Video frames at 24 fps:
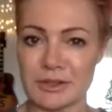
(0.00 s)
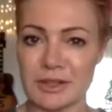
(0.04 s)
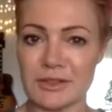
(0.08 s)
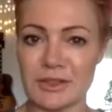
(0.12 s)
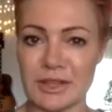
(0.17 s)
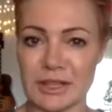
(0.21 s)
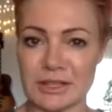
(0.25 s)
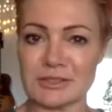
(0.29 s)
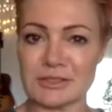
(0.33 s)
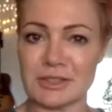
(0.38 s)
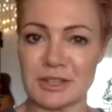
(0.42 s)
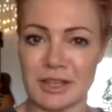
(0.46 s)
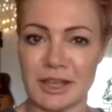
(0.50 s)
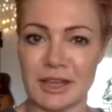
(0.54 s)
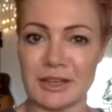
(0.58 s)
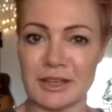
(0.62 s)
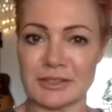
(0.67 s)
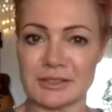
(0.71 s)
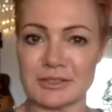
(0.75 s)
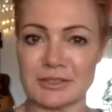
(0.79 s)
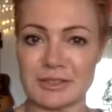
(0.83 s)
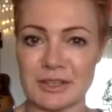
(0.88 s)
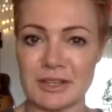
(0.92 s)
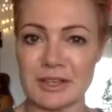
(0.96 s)
that that's the
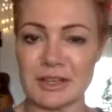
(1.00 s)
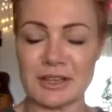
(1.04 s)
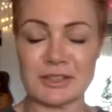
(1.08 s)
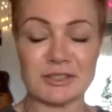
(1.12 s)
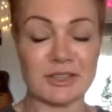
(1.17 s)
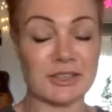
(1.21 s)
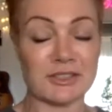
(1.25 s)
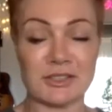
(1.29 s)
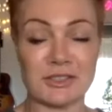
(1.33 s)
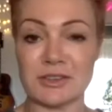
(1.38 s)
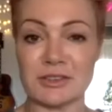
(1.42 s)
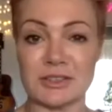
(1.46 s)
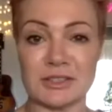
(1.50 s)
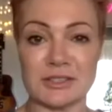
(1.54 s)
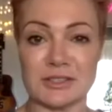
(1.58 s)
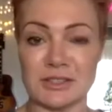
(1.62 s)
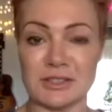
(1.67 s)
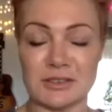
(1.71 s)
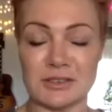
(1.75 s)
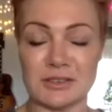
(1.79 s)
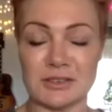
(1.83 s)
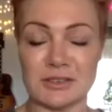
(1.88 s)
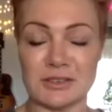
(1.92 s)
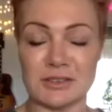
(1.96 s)
case because I certainly
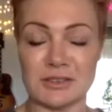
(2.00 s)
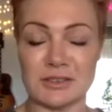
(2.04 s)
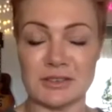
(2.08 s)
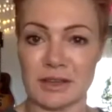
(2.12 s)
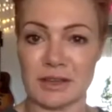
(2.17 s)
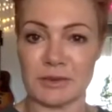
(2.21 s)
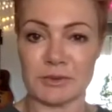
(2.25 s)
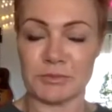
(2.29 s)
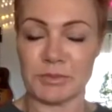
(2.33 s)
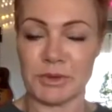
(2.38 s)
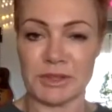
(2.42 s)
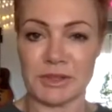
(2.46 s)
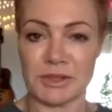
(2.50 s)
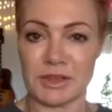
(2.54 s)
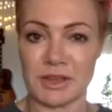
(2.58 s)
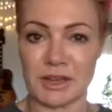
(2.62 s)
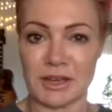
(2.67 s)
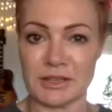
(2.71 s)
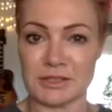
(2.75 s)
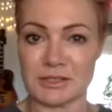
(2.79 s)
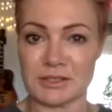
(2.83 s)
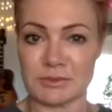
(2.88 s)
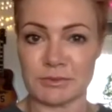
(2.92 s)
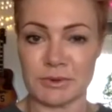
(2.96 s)
didn't think that that would be the
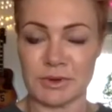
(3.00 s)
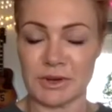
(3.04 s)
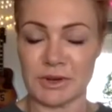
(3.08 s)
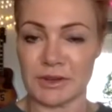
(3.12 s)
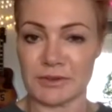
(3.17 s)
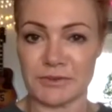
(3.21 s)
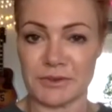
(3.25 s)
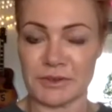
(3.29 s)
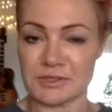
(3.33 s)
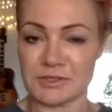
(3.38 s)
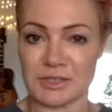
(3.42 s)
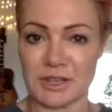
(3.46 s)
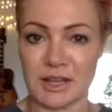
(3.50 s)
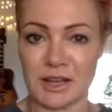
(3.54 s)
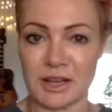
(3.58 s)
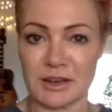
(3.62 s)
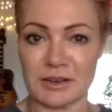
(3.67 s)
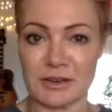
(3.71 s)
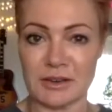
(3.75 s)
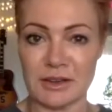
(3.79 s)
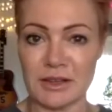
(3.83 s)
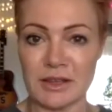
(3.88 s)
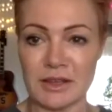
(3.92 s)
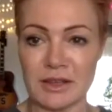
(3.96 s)
case when I first
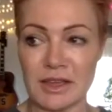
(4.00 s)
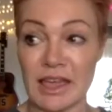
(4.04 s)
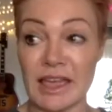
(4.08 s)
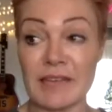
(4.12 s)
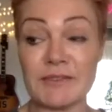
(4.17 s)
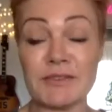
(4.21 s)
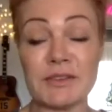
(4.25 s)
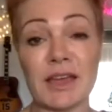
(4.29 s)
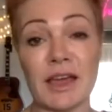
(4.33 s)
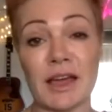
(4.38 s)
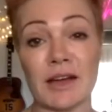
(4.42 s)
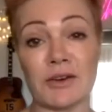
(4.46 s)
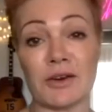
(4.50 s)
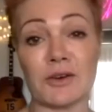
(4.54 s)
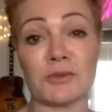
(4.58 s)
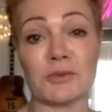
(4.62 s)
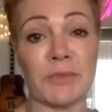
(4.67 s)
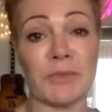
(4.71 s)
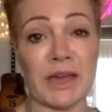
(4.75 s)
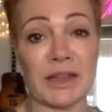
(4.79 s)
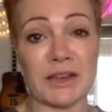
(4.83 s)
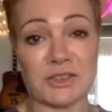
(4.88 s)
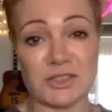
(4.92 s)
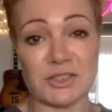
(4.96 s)
started. Even our
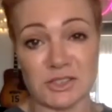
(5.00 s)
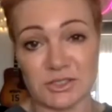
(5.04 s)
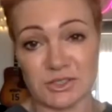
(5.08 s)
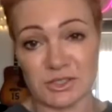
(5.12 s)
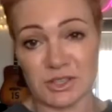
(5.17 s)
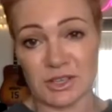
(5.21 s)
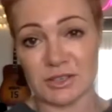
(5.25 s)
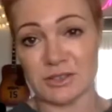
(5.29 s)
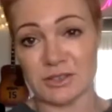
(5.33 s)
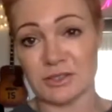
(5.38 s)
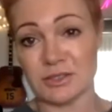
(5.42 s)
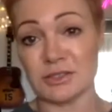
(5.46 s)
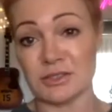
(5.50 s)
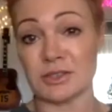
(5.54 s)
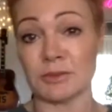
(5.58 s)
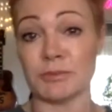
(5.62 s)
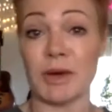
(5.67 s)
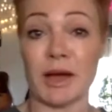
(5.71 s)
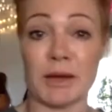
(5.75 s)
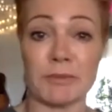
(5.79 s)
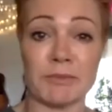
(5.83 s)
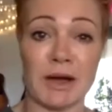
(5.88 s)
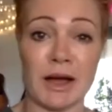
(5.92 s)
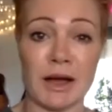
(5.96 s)
old manager said
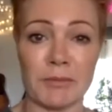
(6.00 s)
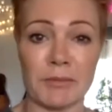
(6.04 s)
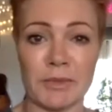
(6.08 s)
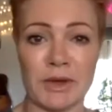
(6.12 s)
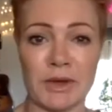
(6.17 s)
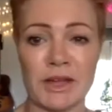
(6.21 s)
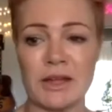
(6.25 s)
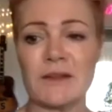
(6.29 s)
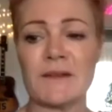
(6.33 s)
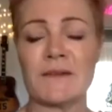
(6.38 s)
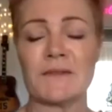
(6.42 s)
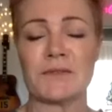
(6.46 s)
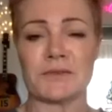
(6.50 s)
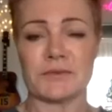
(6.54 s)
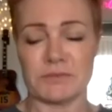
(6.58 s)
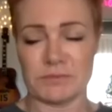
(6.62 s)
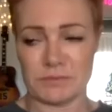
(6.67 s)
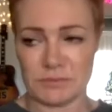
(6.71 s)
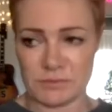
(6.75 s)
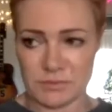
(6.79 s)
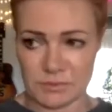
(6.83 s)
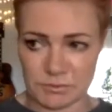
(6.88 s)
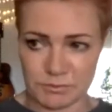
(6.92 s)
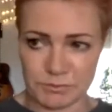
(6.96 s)
to my mum,
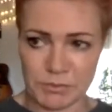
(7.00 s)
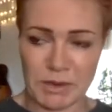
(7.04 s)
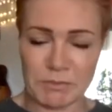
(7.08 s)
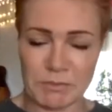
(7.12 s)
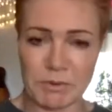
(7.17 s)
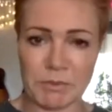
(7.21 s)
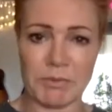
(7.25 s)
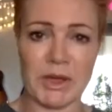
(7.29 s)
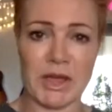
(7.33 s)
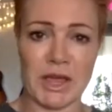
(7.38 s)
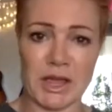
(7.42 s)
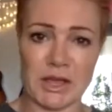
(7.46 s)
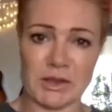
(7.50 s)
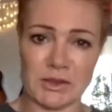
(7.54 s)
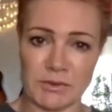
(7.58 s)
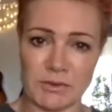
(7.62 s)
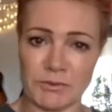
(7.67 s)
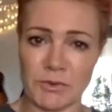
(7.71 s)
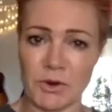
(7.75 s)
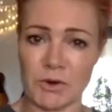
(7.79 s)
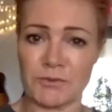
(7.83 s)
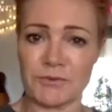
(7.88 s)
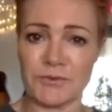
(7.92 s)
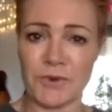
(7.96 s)
be prepared.
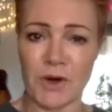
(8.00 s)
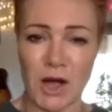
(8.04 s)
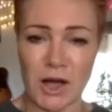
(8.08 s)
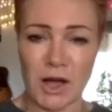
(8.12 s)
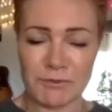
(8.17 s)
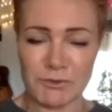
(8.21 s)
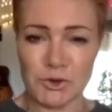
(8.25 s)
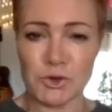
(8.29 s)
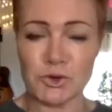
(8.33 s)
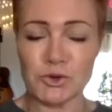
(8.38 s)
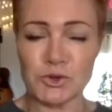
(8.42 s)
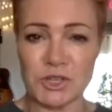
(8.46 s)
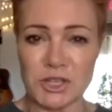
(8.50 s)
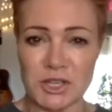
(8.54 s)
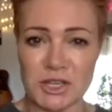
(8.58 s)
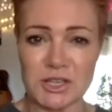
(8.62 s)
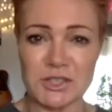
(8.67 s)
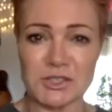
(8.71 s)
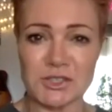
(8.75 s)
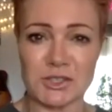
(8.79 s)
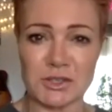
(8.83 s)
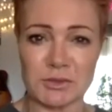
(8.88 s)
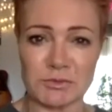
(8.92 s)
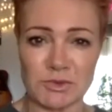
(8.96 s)
They've got five good
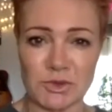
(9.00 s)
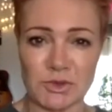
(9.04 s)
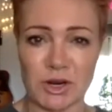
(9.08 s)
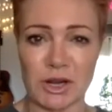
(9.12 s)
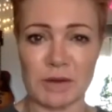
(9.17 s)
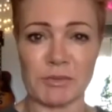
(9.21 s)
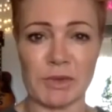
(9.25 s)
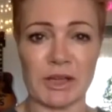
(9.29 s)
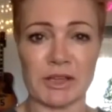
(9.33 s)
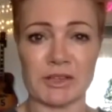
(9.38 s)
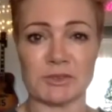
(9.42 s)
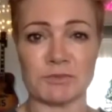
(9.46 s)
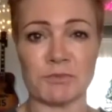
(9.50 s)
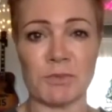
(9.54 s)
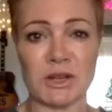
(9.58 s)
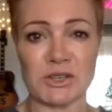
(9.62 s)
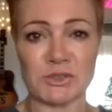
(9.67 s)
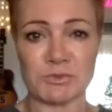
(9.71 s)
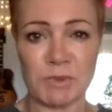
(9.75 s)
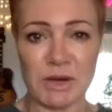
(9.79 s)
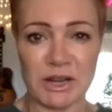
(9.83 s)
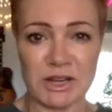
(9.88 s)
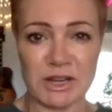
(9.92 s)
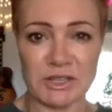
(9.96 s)
years in them. Try and make as
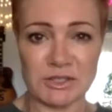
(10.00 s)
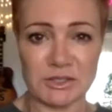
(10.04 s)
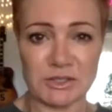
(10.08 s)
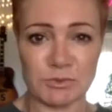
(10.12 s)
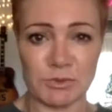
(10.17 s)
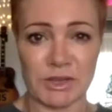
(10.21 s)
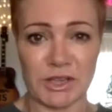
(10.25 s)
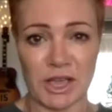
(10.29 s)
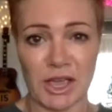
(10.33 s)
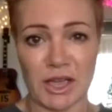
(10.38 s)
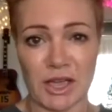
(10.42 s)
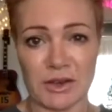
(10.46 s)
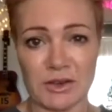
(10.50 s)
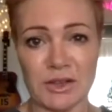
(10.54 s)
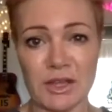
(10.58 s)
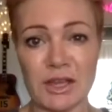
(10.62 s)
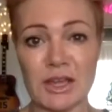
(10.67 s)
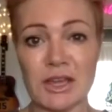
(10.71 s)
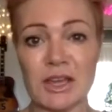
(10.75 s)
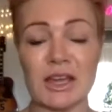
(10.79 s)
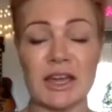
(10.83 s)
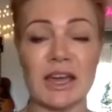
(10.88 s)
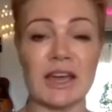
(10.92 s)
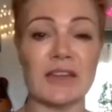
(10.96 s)
much money as we can,
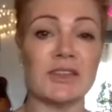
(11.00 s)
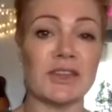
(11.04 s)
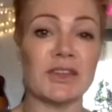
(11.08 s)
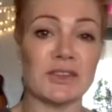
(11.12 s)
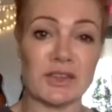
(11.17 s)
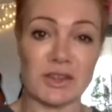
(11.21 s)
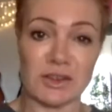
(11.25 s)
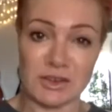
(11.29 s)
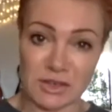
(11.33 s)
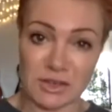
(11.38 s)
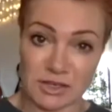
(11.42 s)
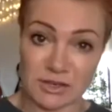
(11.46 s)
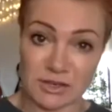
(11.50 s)
and then they're